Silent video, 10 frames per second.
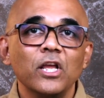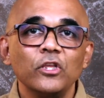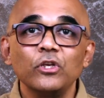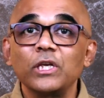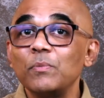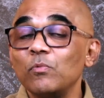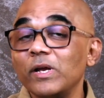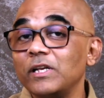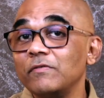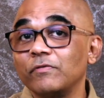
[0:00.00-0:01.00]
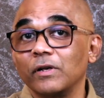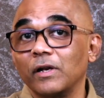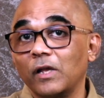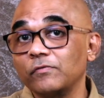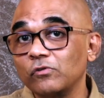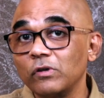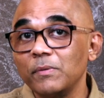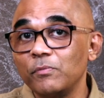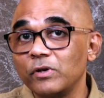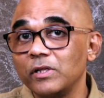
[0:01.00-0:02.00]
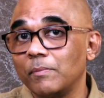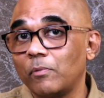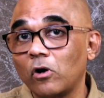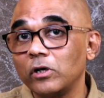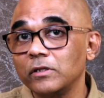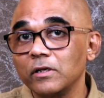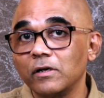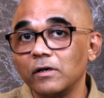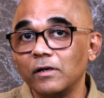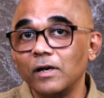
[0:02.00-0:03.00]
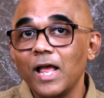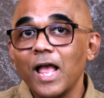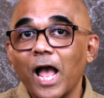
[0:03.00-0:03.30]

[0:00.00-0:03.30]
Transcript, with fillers: You keep waiting for a love story between the boy and the girl,